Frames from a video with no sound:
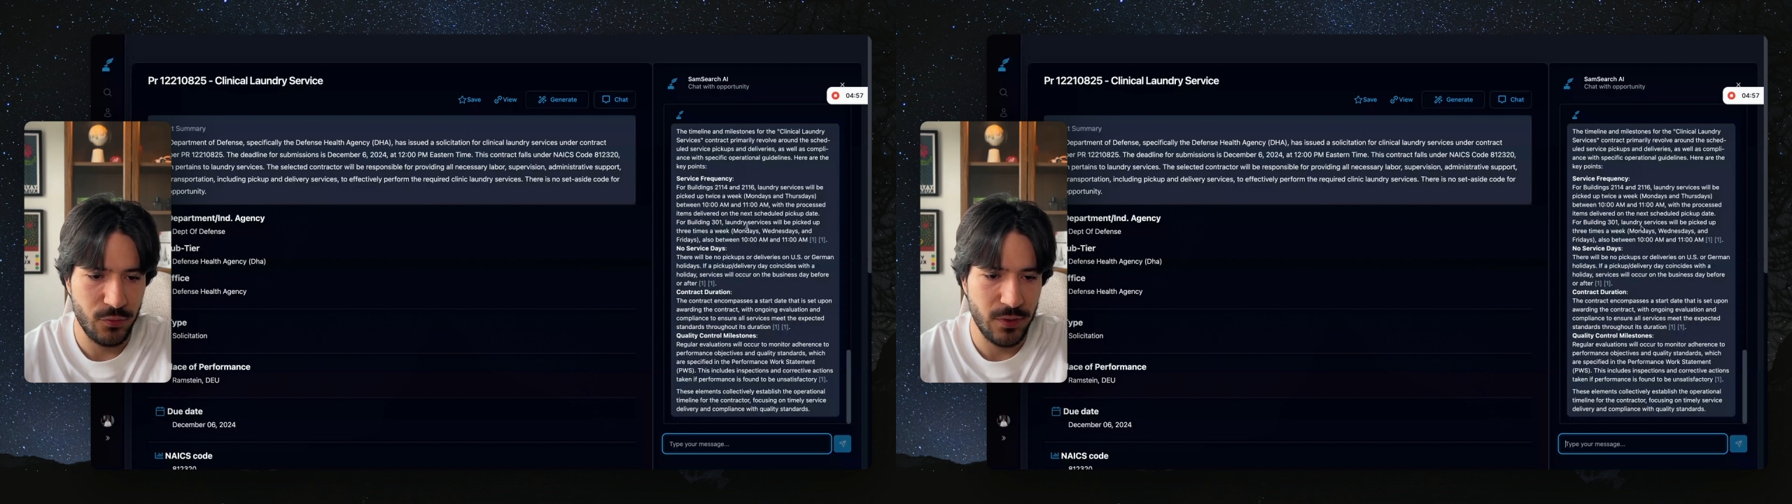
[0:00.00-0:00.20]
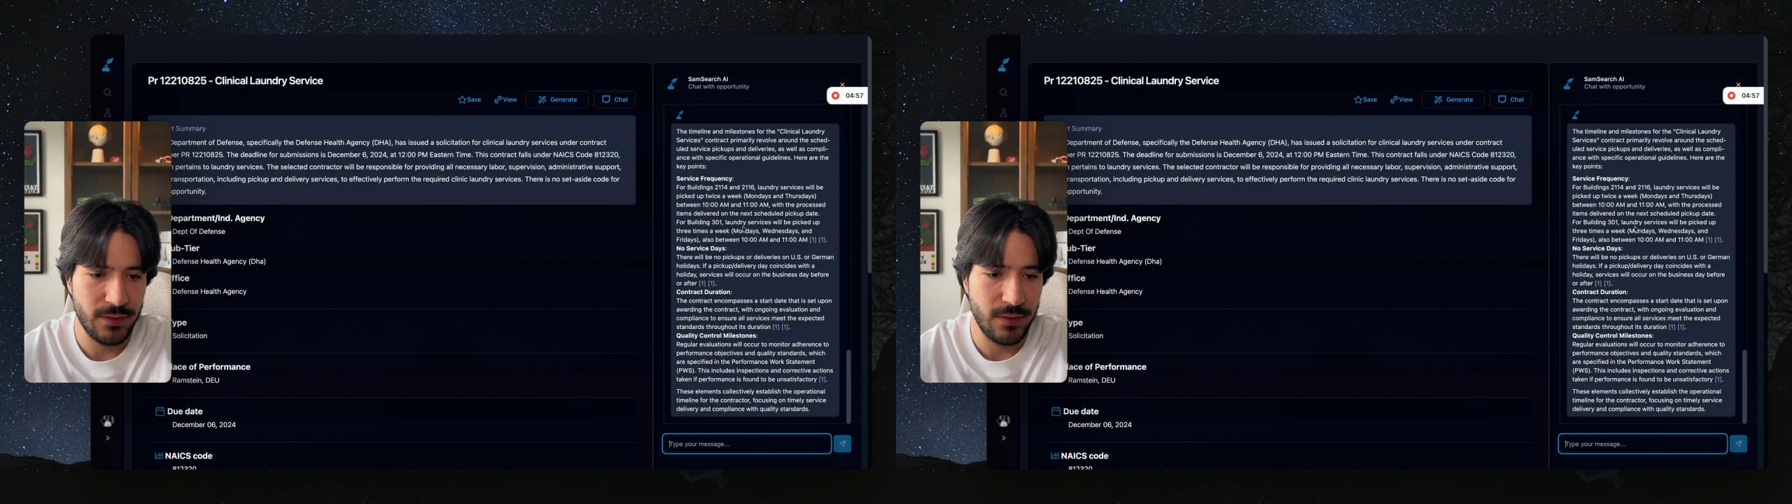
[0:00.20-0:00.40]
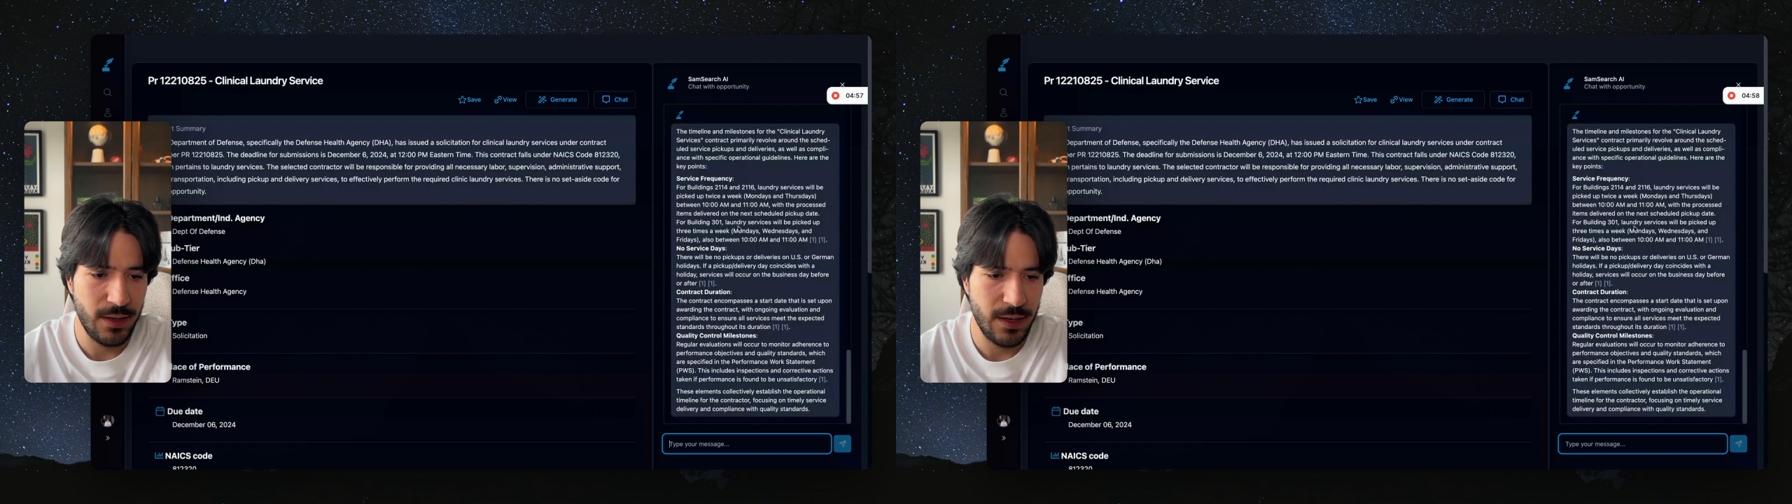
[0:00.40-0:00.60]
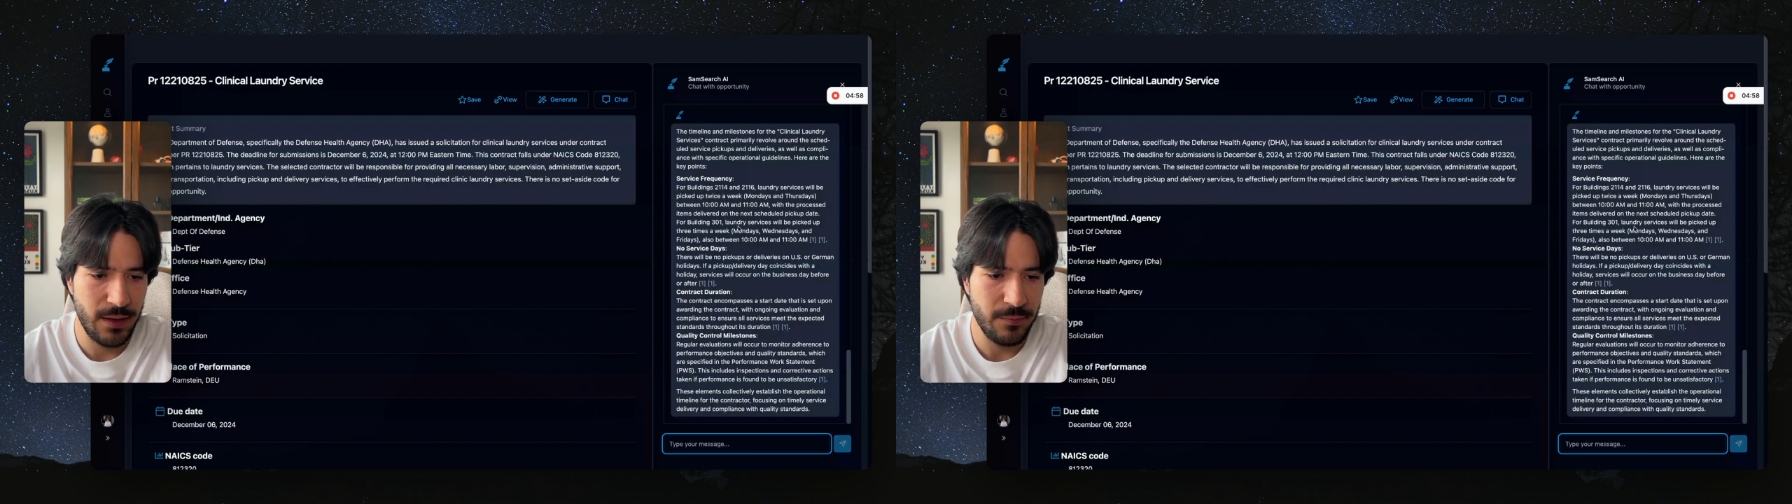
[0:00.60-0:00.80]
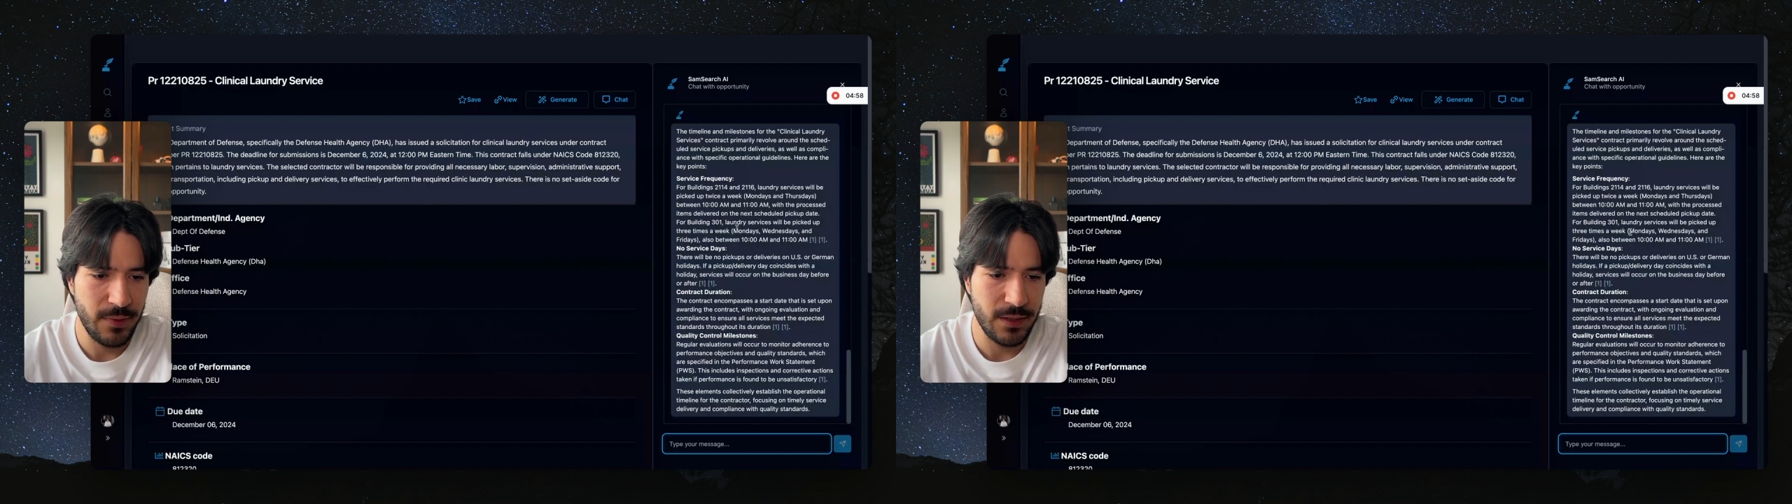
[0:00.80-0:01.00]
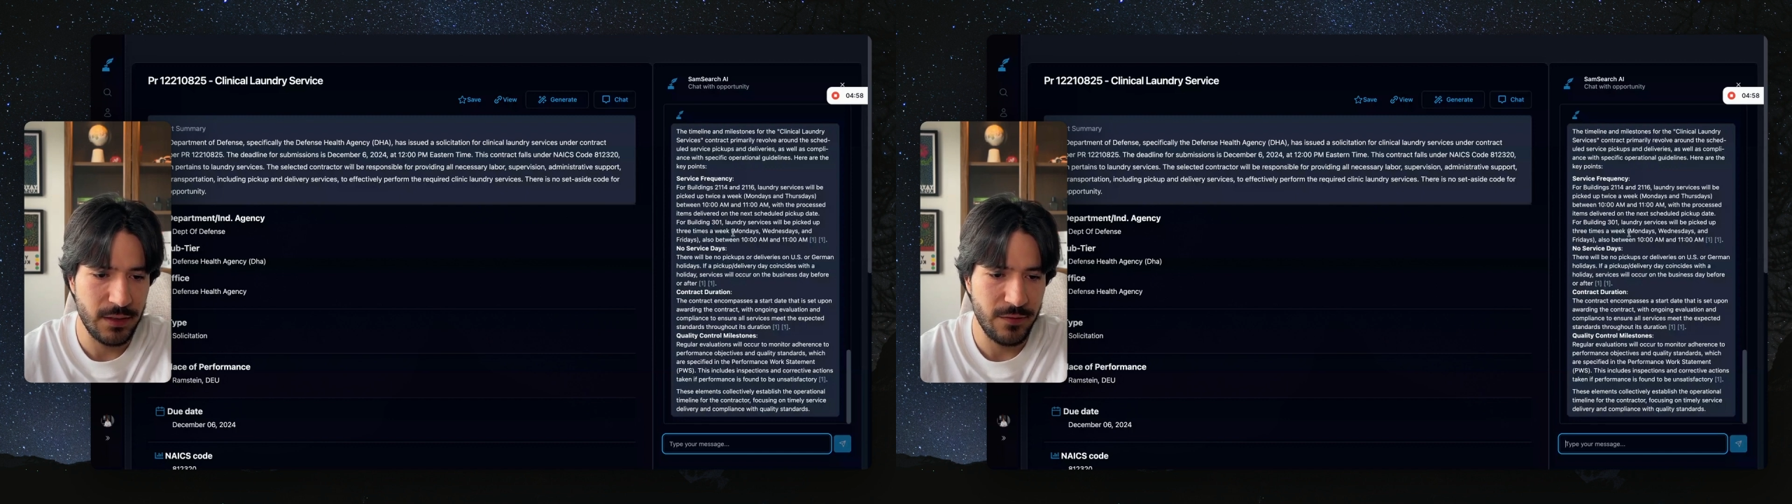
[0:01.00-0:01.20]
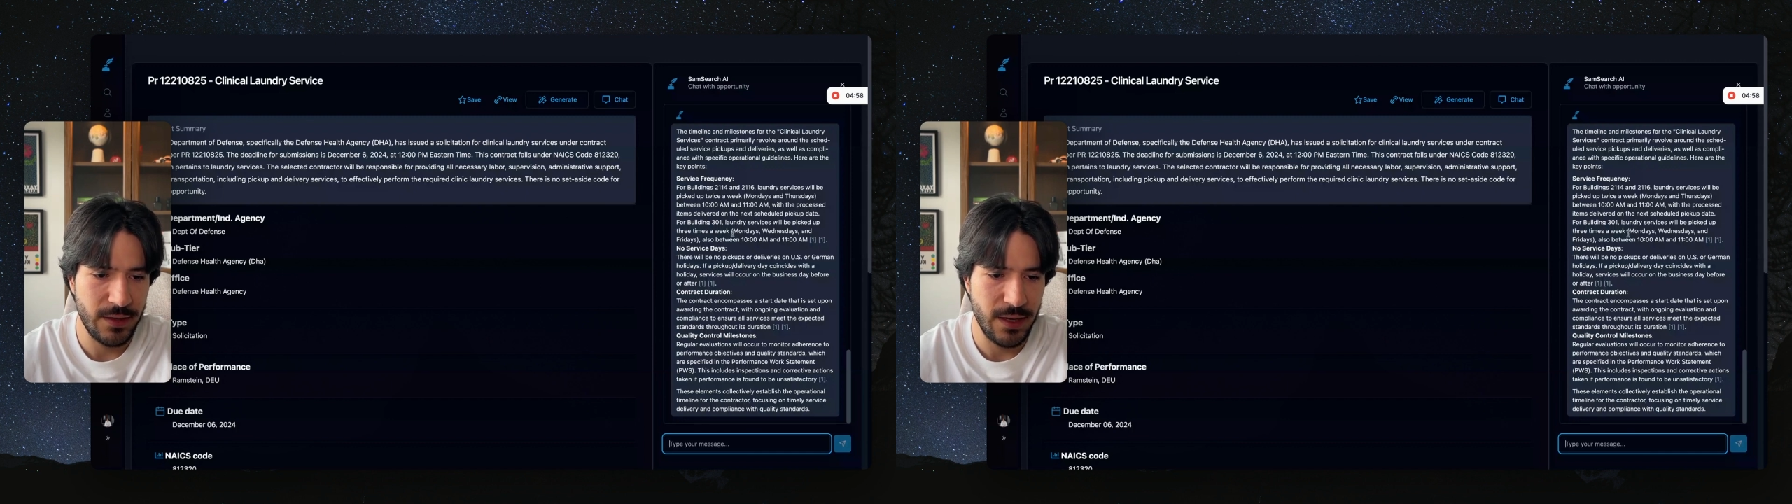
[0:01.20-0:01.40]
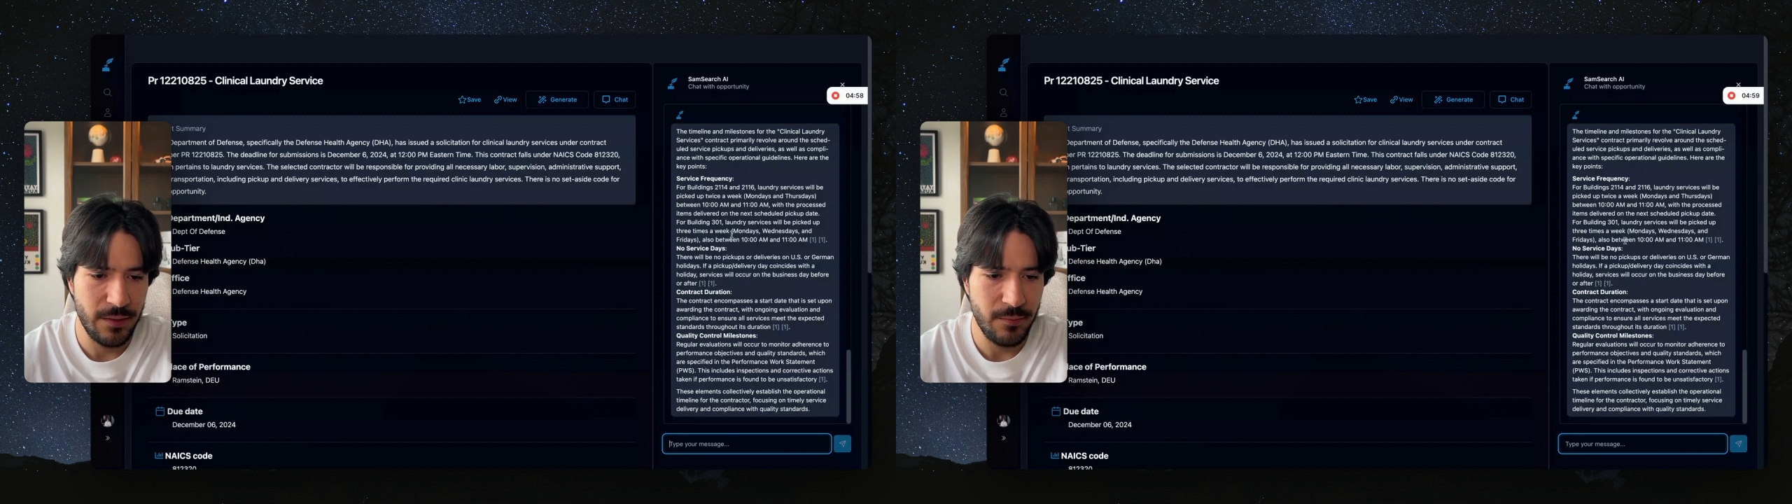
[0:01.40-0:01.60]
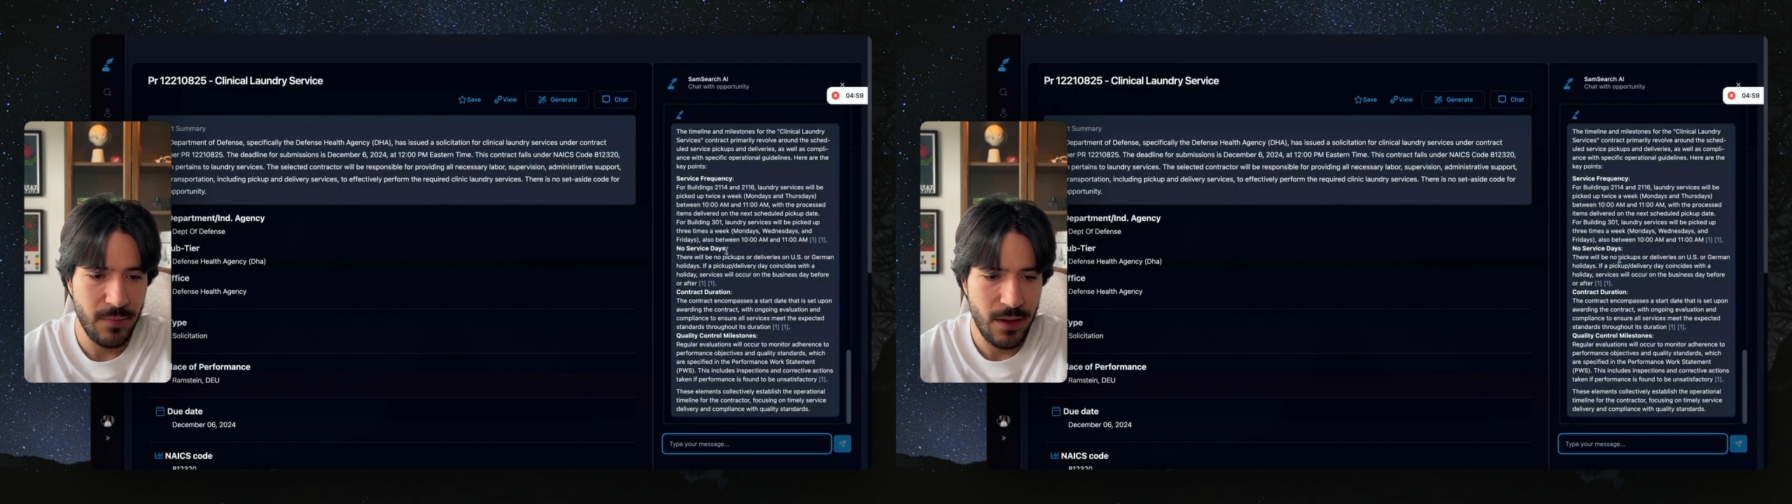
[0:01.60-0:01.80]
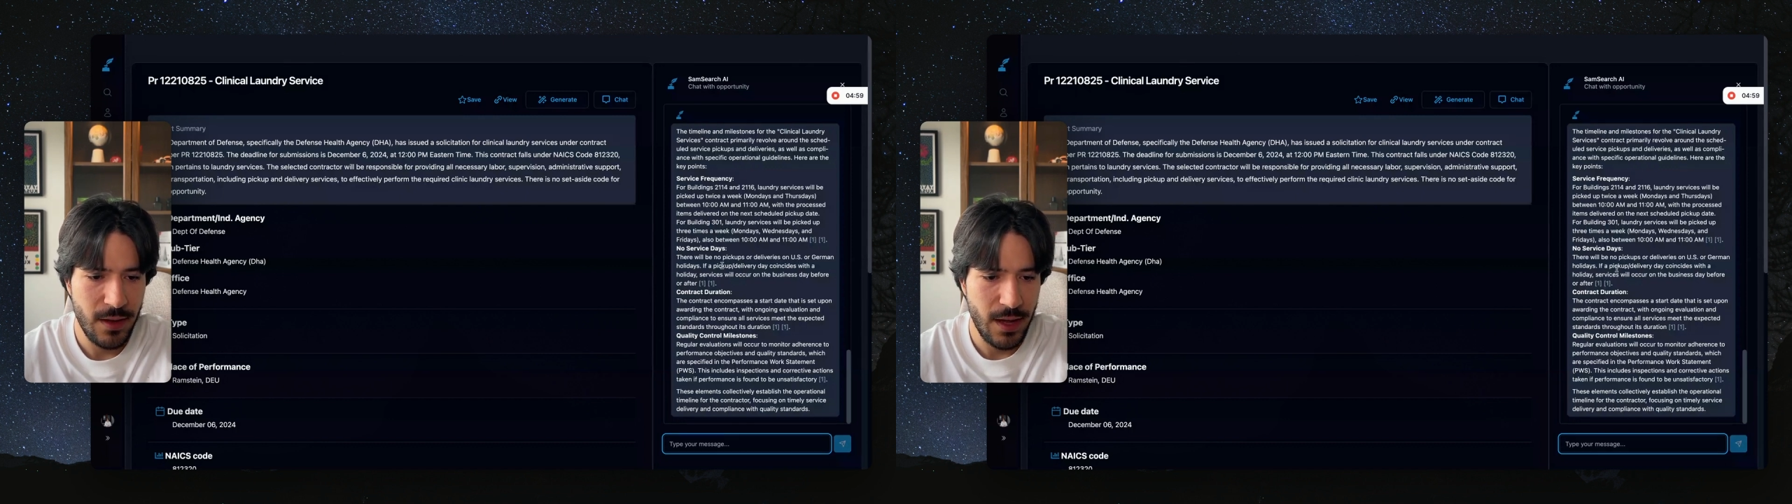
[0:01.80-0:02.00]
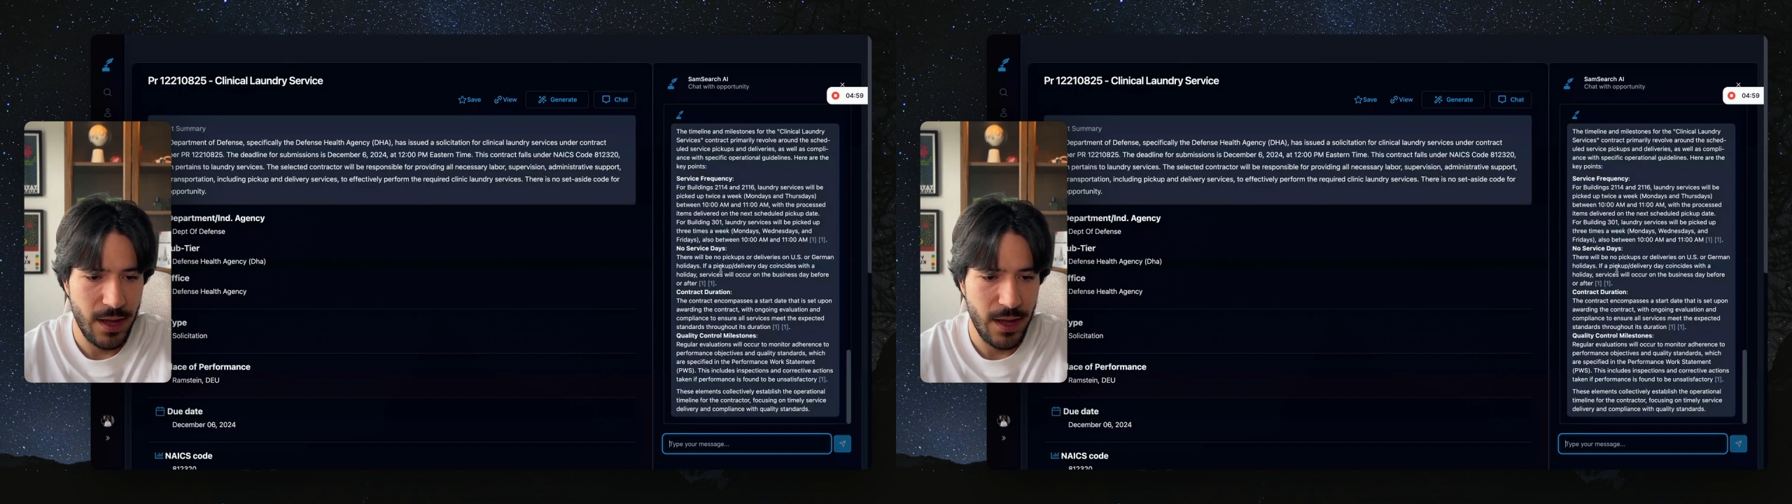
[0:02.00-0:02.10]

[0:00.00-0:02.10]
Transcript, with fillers: yeah, between 10 a.m. and 11 a.m.